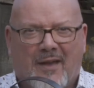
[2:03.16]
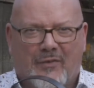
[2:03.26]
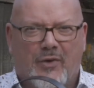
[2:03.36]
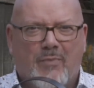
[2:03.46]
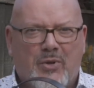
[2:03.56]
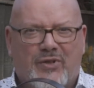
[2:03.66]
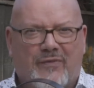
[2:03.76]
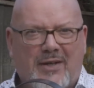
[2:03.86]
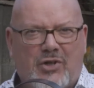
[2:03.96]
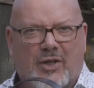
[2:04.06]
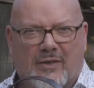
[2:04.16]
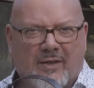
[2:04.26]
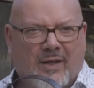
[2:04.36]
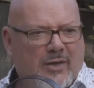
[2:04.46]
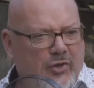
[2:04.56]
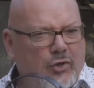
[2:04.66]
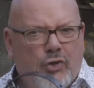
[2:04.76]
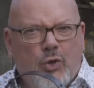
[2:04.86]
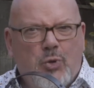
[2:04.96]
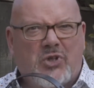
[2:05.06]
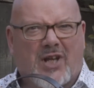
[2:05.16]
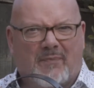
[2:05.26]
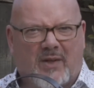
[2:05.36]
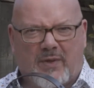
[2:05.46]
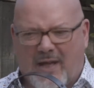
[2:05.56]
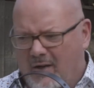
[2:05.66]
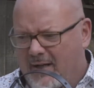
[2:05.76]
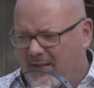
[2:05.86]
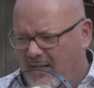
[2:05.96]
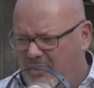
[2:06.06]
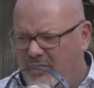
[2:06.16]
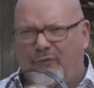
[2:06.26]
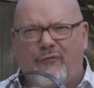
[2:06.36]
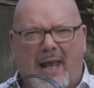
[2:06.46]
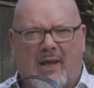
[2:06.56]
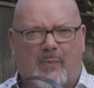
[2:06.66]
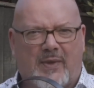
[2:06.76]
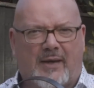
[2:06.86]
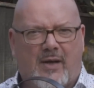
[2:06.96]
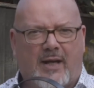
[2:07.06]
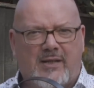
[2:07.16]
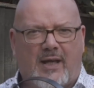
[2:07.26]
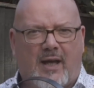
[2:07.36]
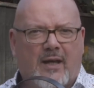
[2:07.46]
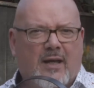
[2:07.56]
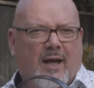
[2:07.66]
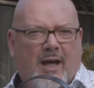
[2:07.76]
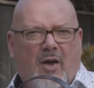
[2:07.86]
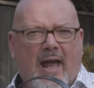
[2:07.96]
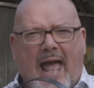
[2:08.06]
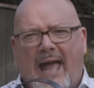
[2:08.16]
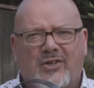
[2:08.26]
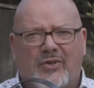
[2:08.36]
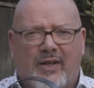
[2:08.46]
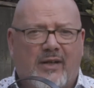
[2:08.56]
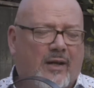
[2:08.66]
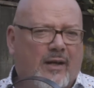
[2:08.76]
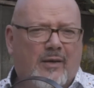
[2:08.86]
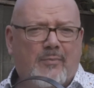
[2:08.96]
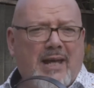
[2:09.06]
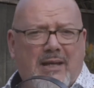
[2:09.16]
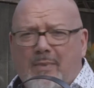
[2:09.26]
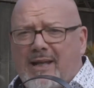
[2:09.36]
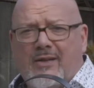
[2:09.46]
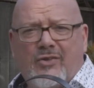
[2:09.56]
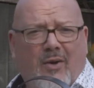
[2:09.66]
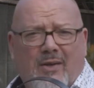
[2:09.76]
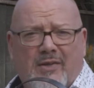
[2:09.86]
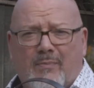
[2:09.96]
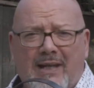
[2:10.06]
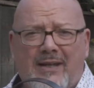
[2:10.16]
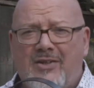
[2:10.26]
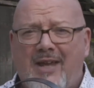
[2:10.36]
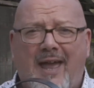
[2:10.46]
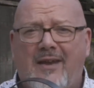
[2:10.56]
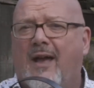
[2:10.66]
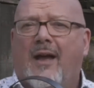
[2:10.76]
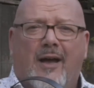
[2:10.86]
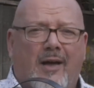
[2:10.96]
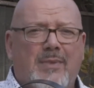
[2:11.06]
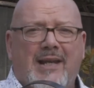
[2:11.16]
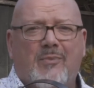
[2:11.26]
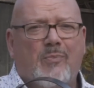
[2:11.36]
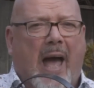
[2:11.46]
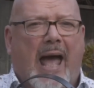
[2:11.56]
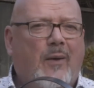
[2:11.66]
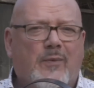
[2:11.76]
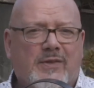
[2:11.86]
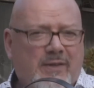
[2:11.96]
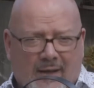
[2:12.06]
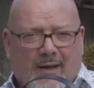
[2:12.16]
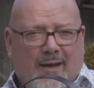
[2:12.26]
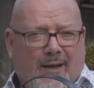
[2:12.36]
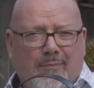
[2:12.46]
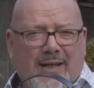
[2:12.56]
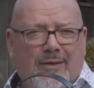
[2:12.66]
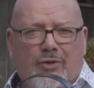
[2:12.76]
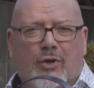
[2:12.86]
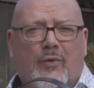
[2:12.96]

the motivation to do something with that idea, to develop that idea, and I act on it and make $1 million, $1 million yen, £1 million, €1 million,